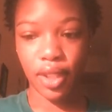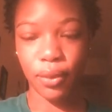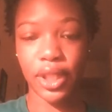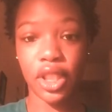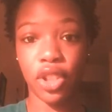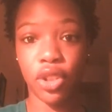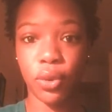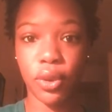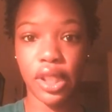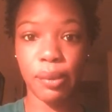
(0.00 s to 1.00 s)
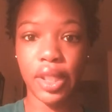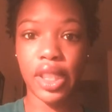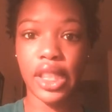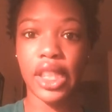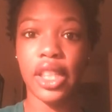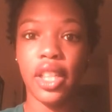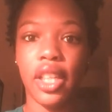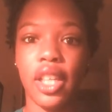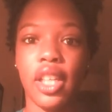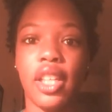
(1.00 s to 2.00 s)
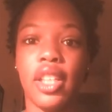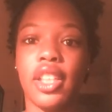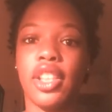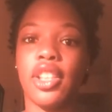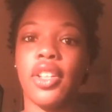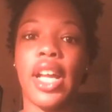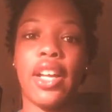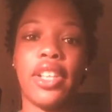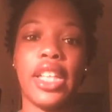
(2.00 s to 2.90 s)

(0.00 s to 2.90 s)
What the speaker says: within the school community, how